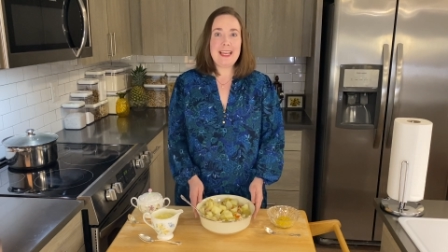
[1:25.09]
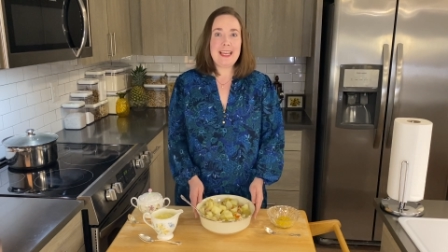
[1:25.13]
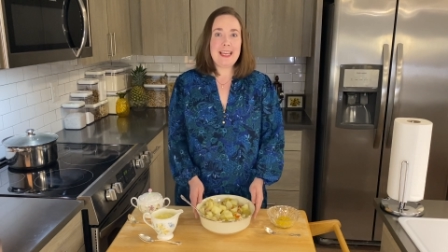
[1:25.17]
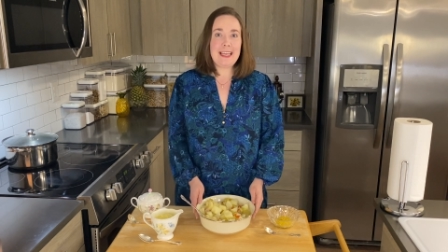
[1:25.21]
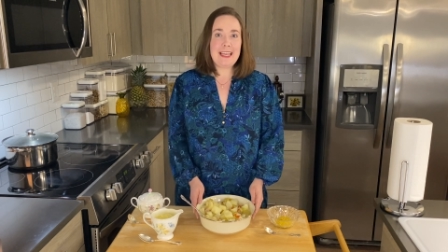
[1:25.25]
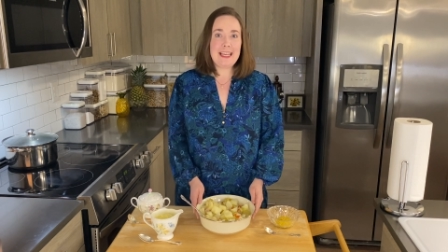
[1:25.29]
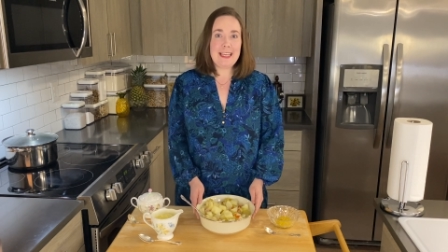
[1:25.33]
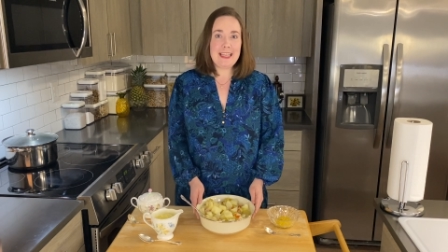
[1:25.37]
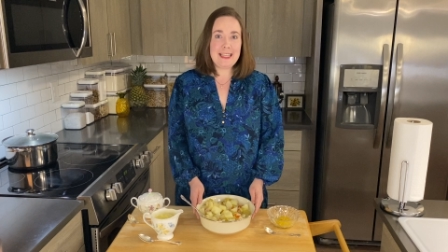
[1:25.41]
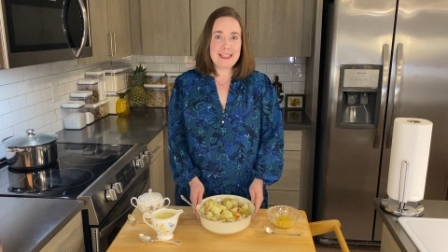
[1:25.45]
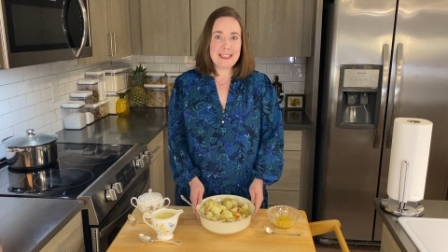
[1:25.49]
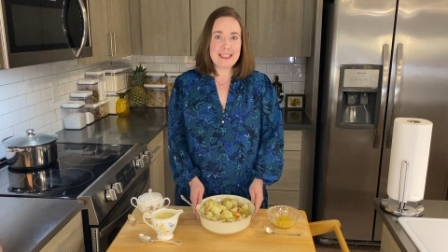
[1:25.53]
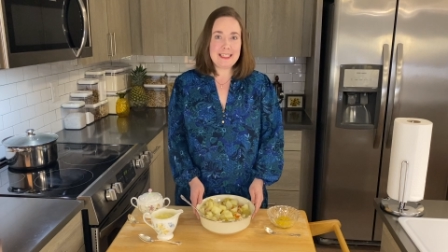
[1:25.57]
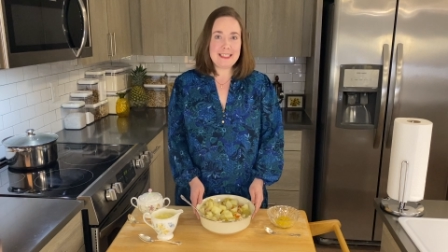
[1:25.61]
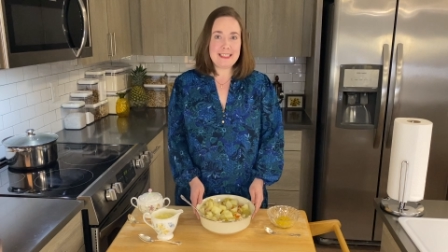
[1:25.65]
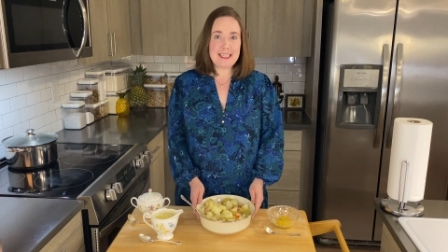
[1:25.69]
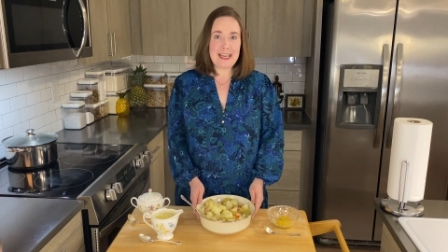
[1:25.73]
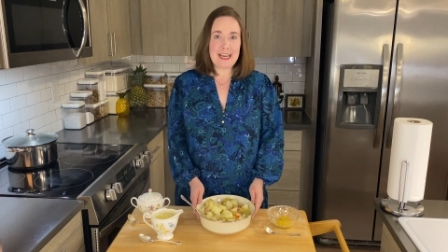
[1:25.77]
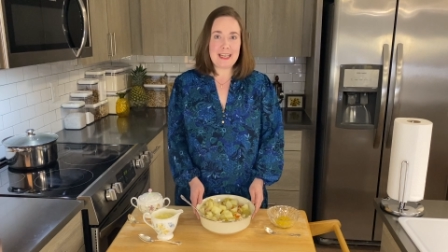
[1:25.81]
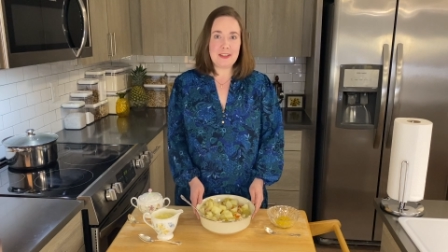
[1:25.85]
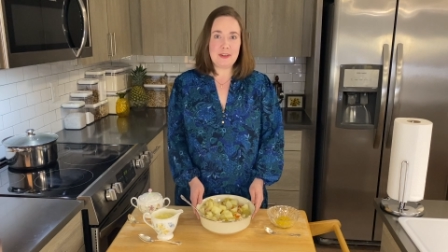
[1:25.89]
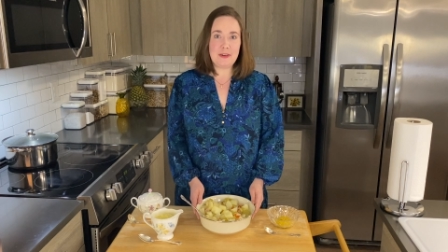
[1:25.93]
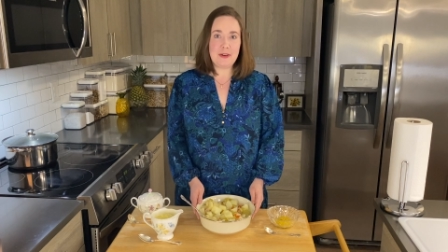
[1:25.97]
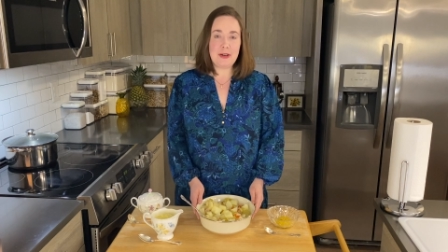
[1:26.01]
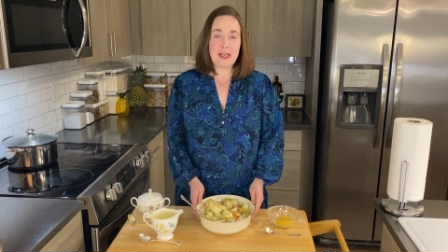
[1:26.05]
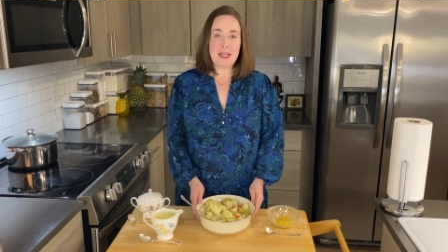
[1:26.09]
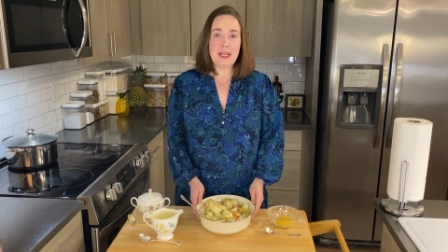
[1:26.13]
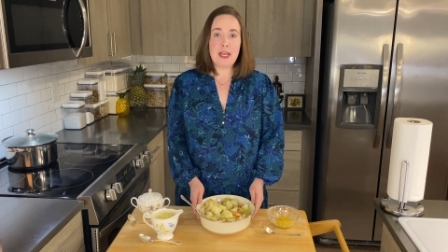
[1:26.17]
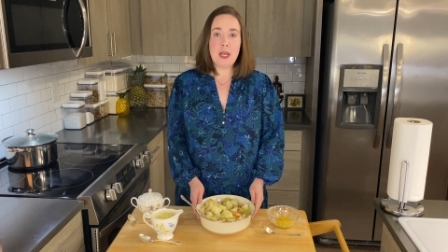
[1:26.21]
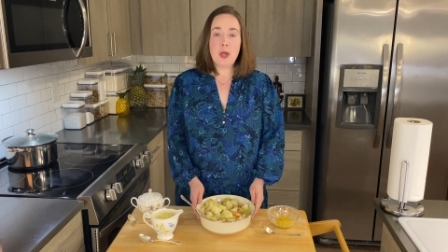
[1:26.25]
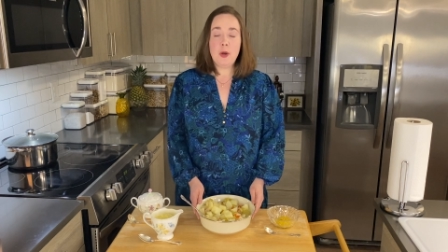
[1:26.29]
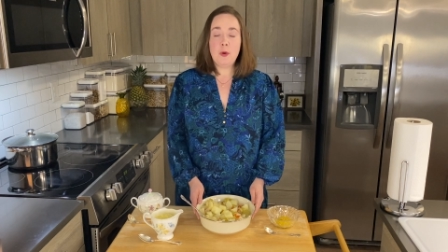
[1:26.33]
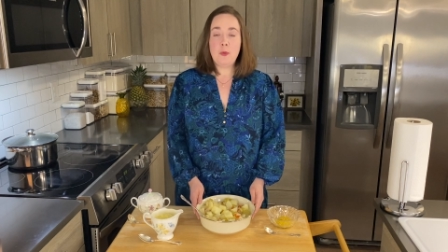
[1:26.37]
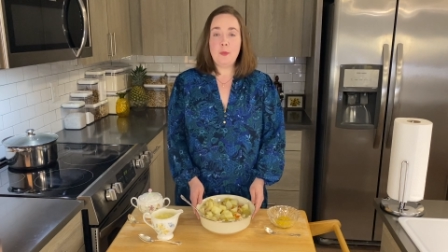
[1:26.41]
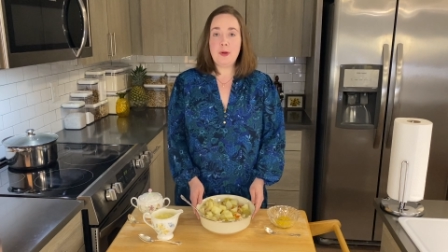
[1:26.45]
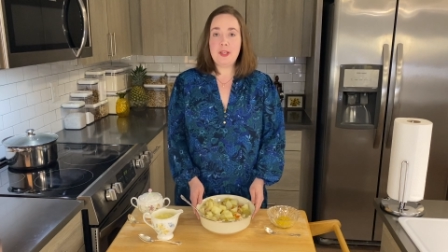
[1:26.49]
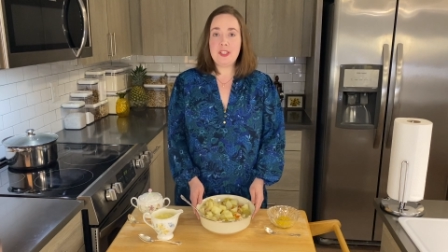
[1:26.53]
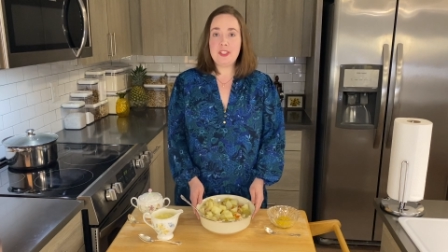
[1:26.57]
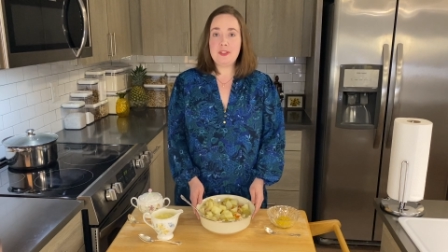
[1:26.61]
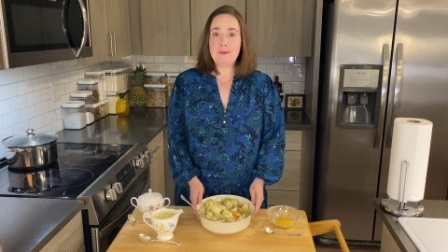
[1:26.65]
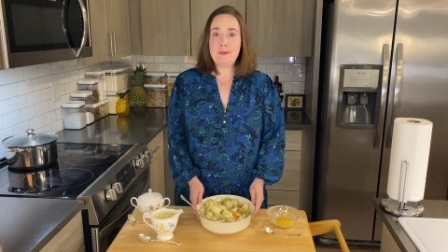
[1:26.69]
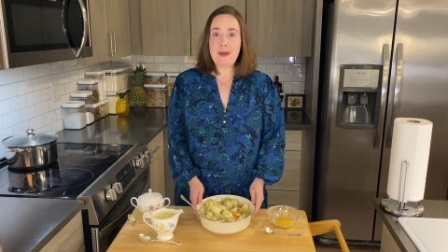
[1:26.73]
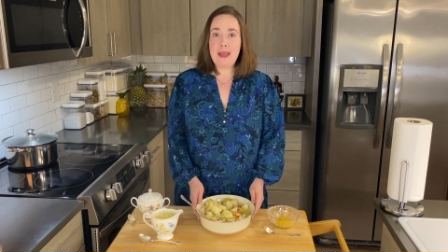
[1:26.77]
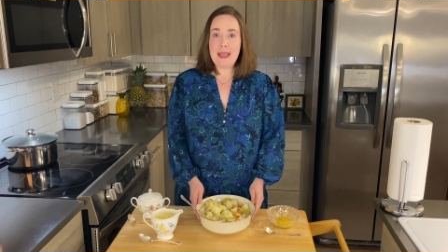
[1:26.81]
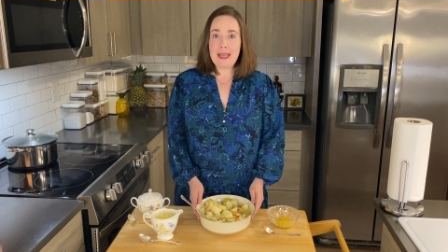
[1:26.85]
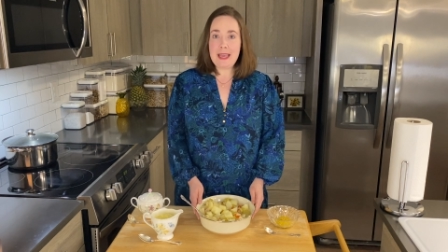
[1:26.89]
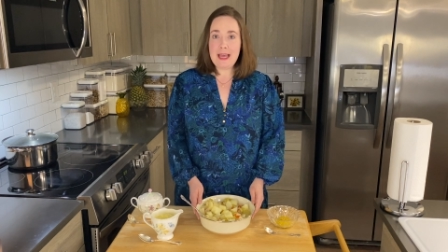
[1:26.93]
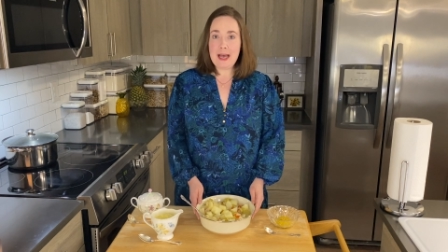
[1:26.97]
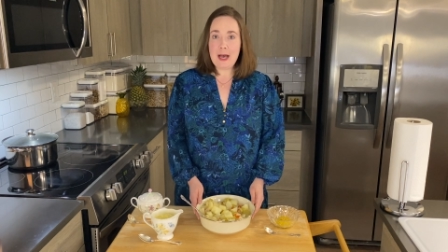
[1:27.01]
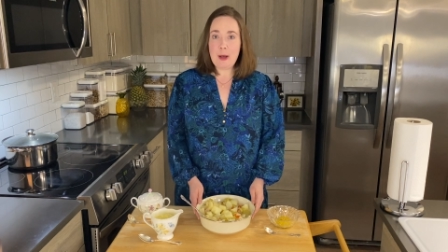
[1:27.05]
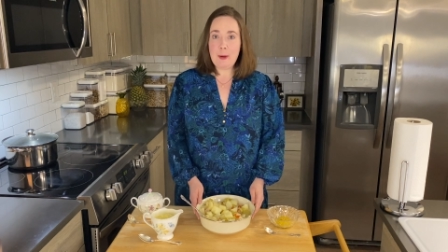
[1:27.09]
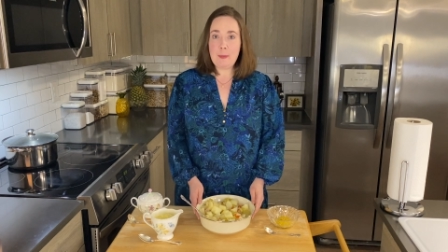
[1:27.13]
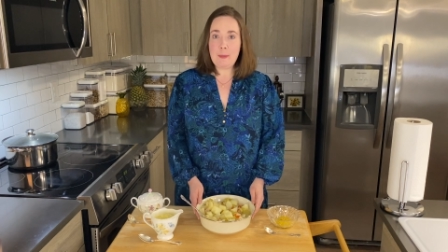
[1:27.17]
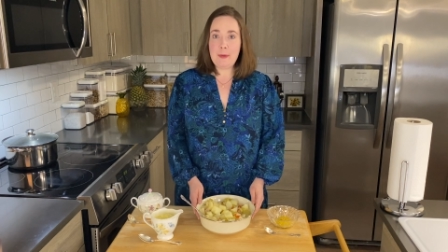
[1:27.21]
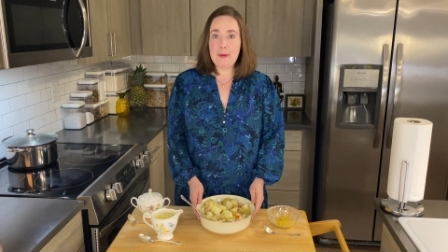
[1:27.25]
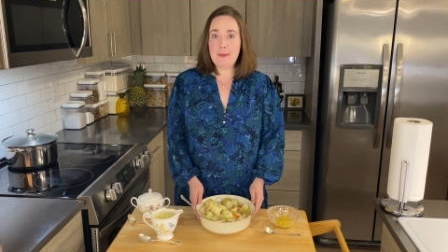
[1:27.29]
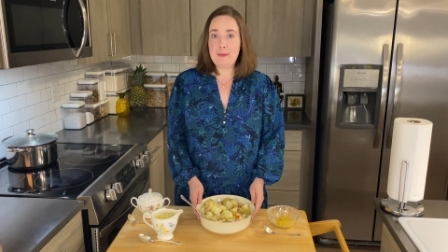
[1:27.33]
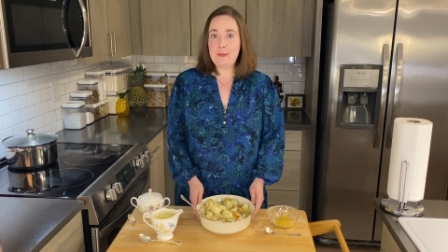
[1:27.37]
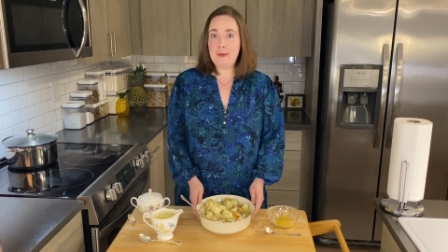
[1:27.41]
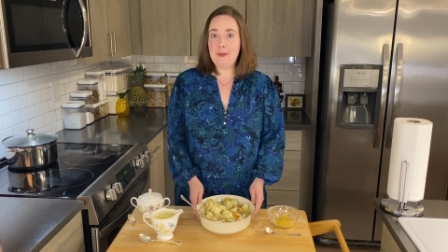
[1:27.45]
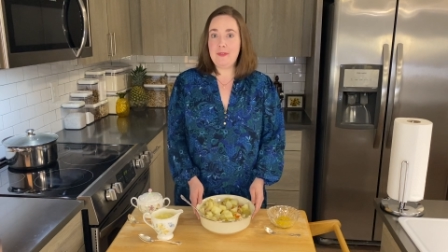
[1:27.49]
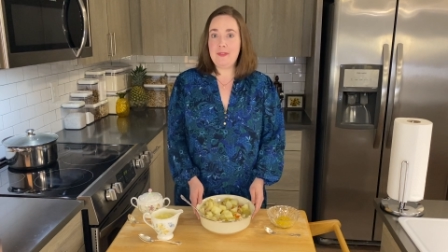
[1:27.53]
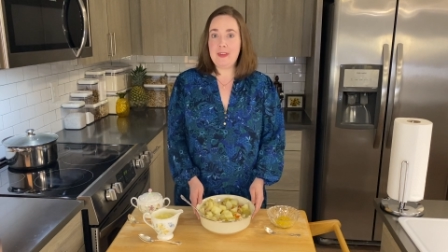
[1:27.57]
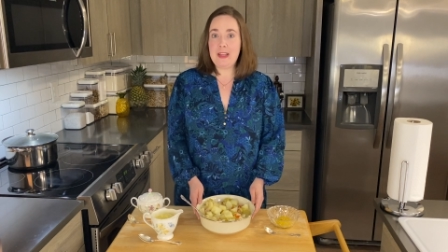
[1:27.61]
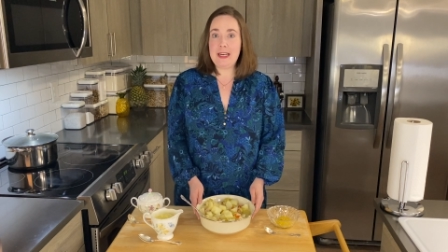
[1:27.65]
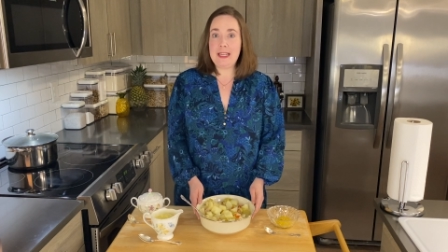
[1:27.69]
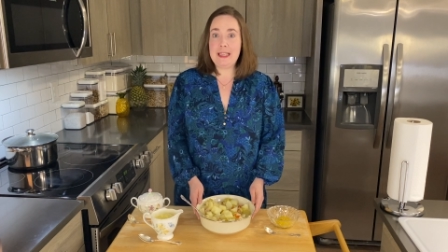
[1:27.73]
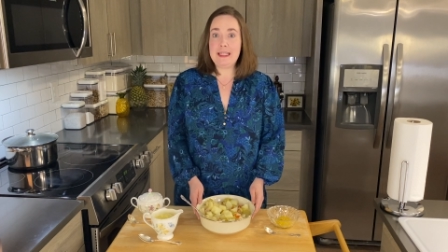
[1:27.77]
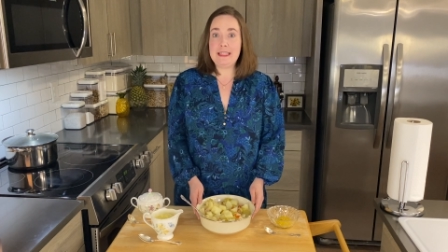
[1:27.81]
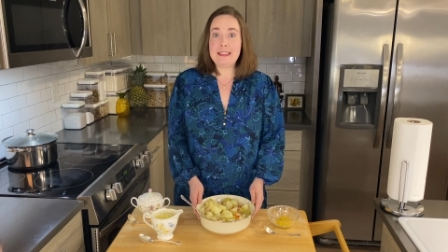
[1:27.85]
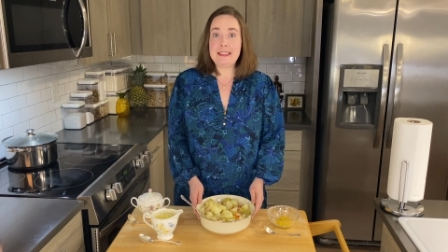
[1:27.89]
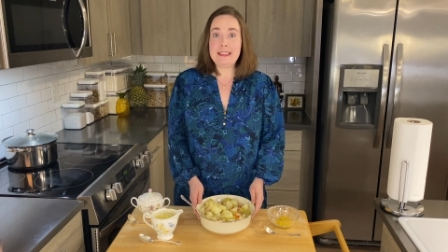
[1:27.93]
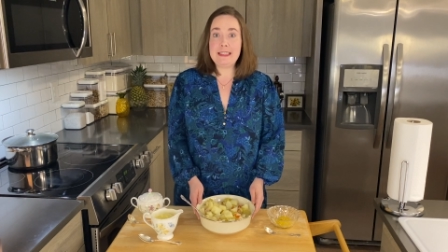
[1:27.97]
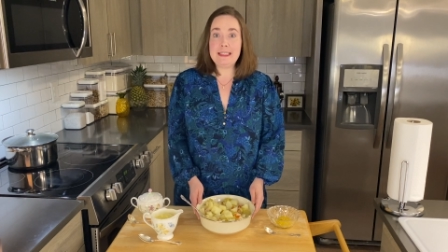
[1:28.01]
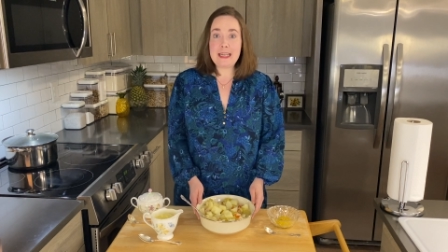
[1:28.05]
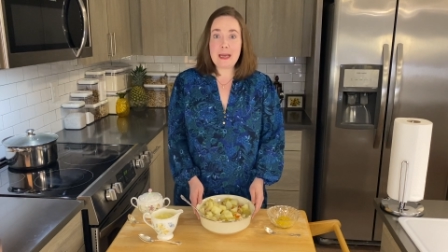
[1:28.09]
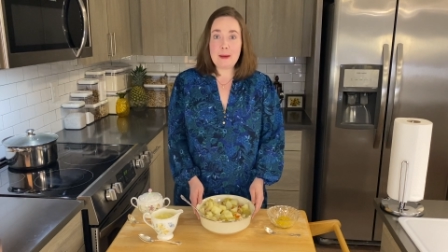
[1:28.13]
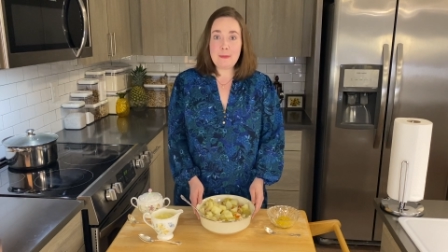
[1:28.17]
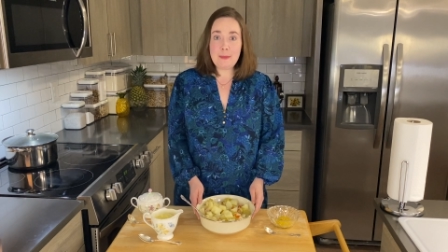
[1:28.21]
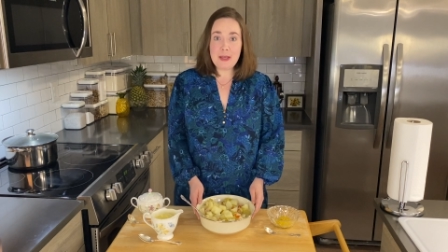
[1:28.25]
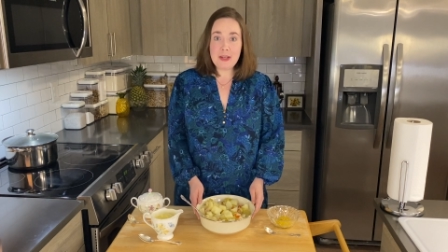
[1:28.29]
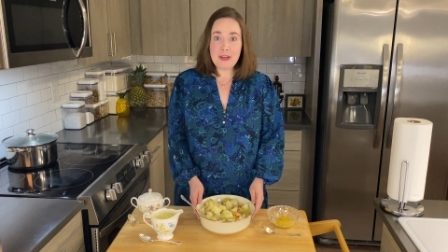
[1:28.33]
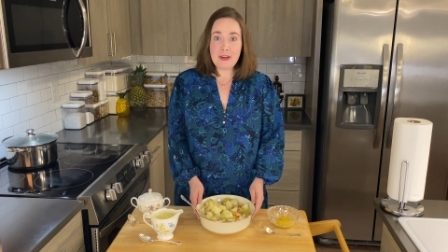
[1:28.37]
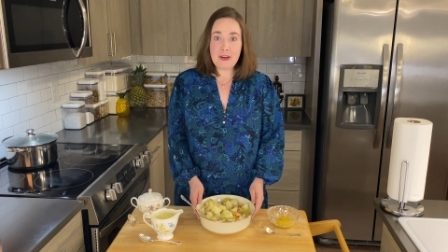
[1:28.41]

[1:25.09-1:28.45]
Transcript: in the celery which may help in preventing stomach